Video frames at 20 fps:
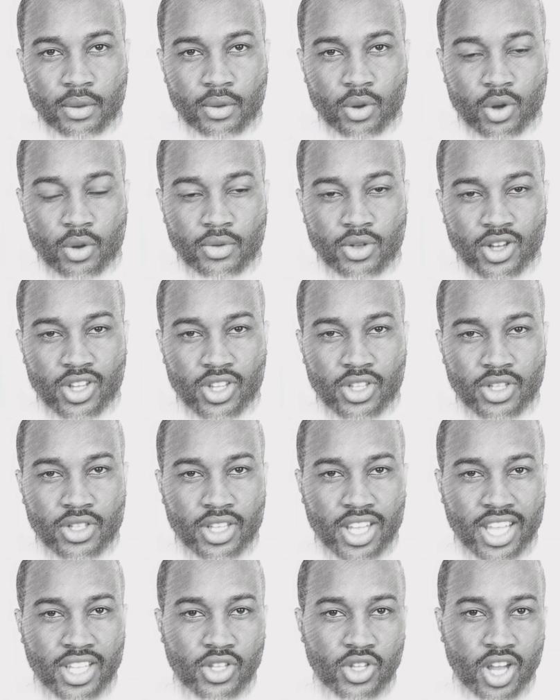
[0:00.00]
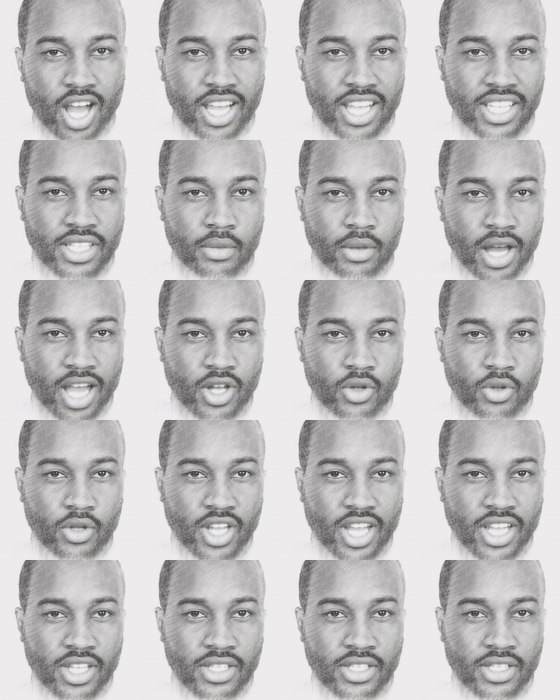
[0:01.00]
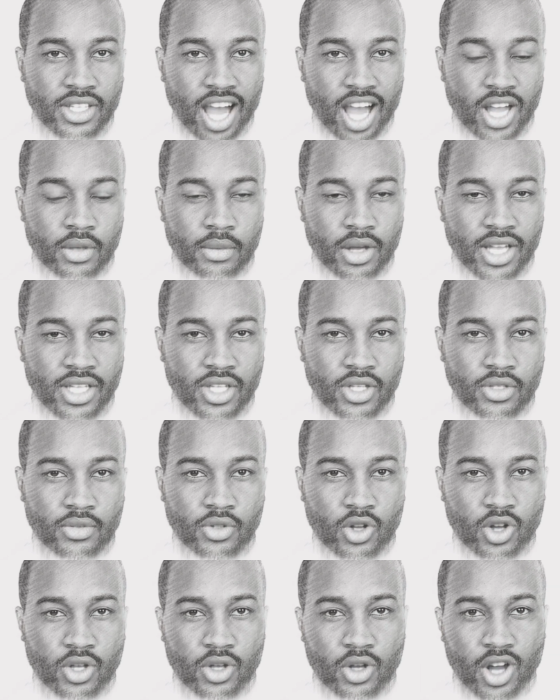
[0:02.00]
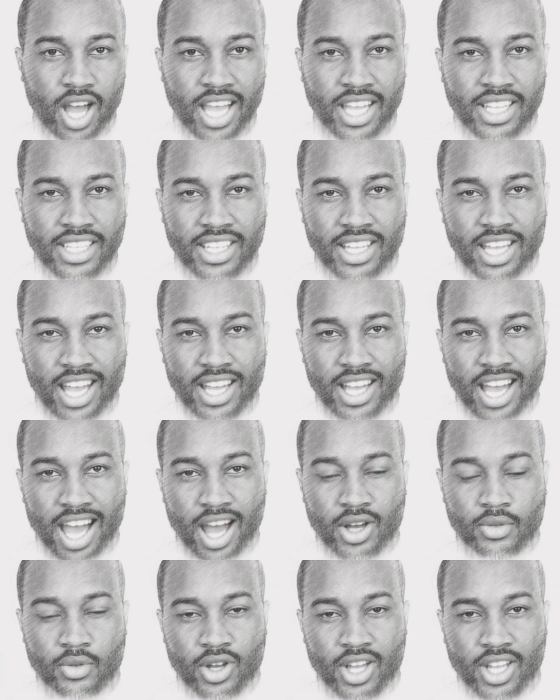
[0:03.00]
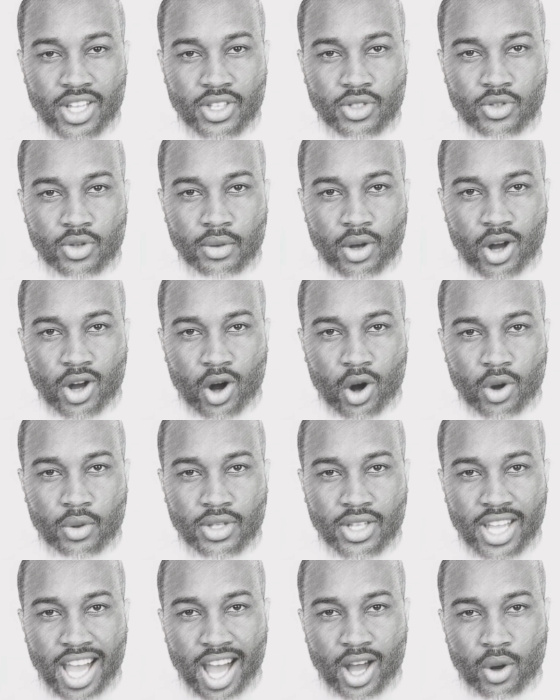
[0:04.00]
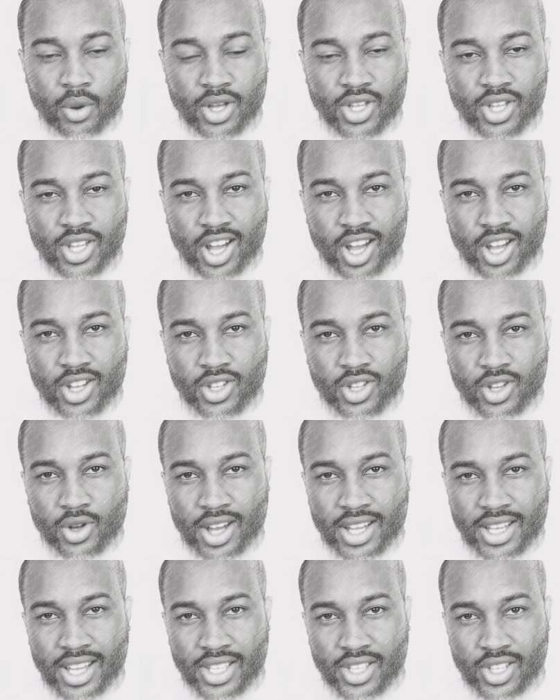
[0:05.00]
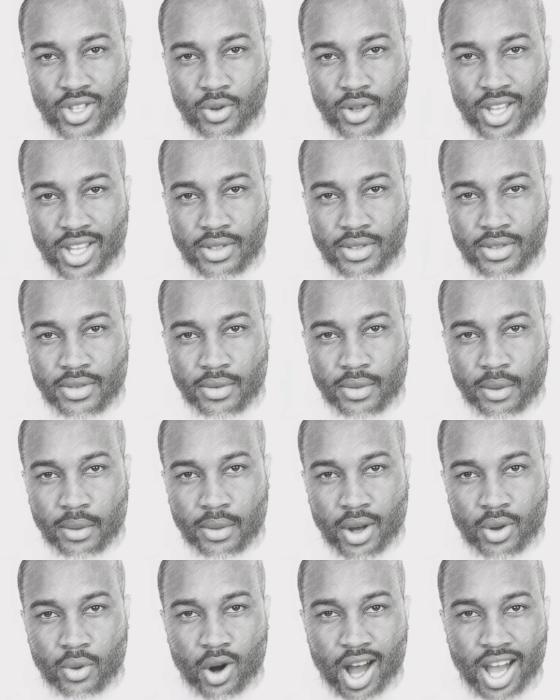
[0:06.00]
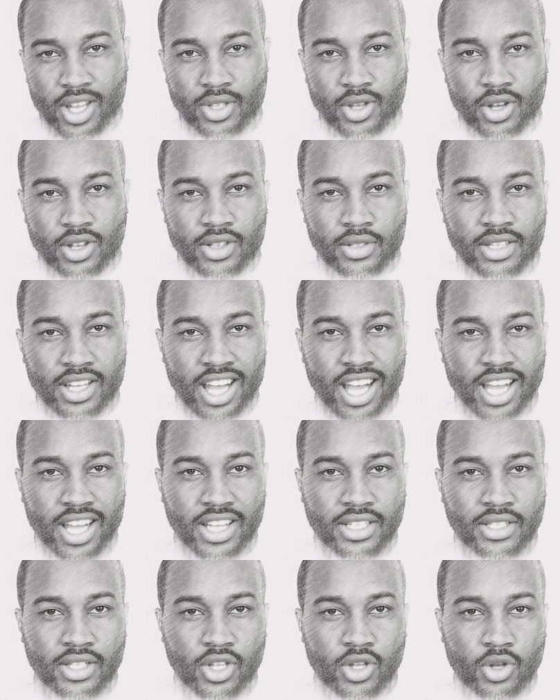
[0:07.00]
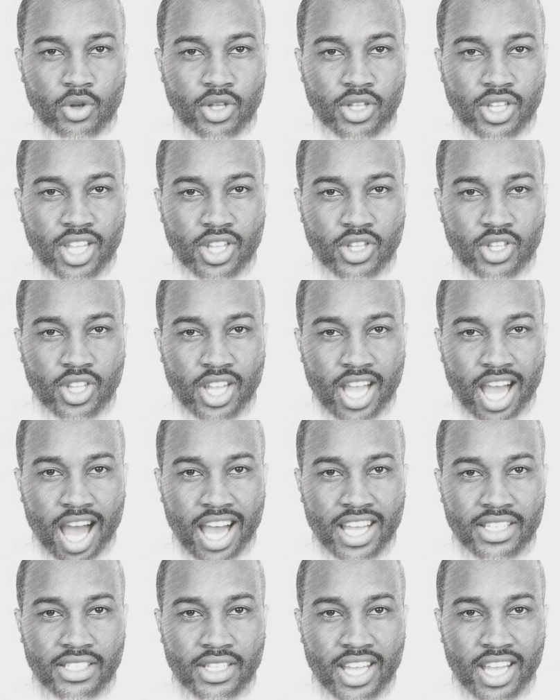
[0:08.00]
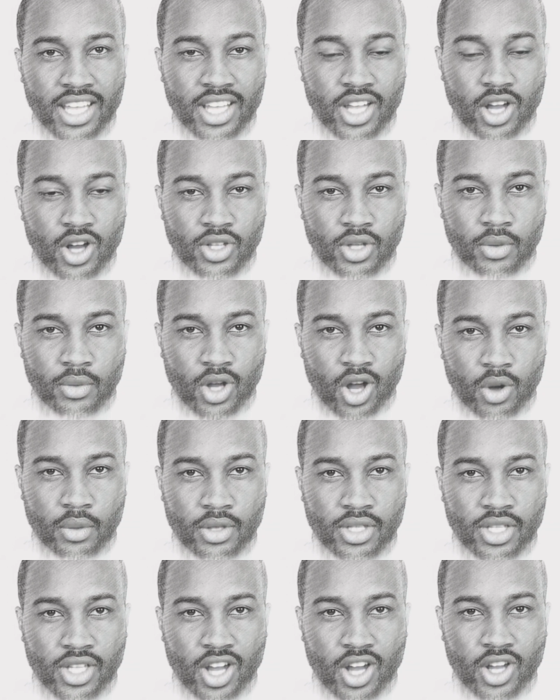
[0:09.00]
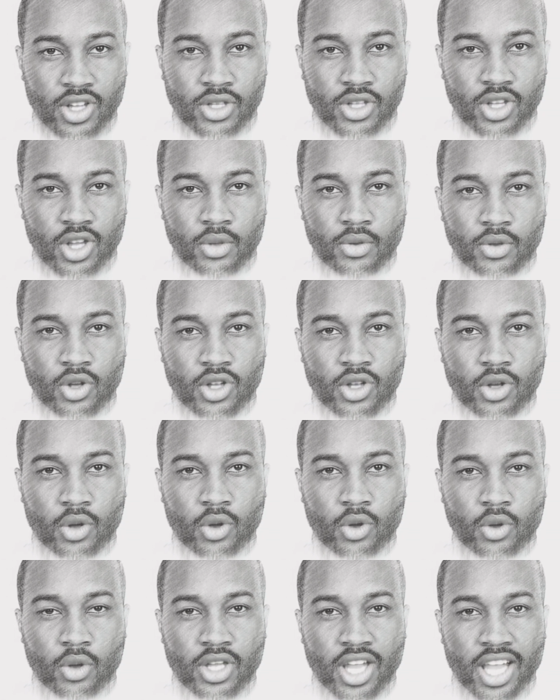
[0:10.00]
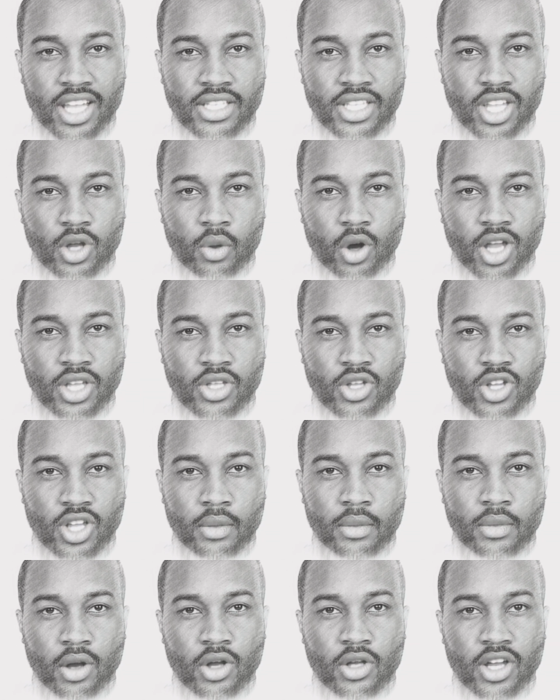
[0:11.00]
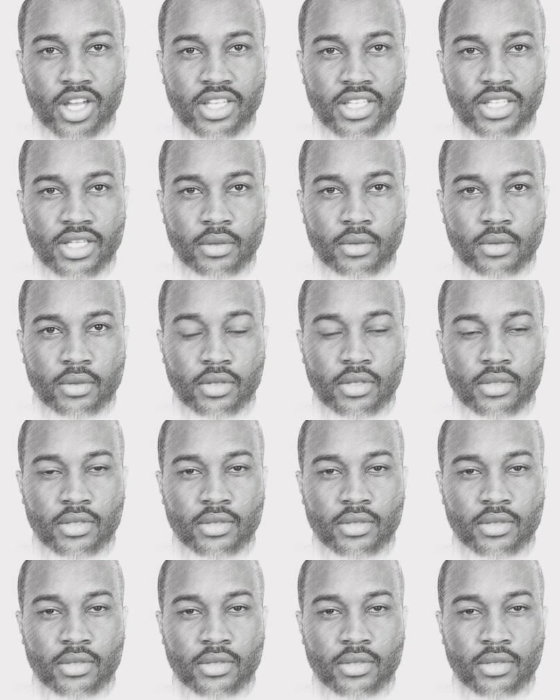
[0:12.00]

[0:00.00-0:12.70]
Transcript: Proficiency in Chinese Mandarin is not meant to further alienate Africans from our own language, culture, and history, but rather, it is a strategic asset in our diplomacy arsenal for neutralizing Western imperialism.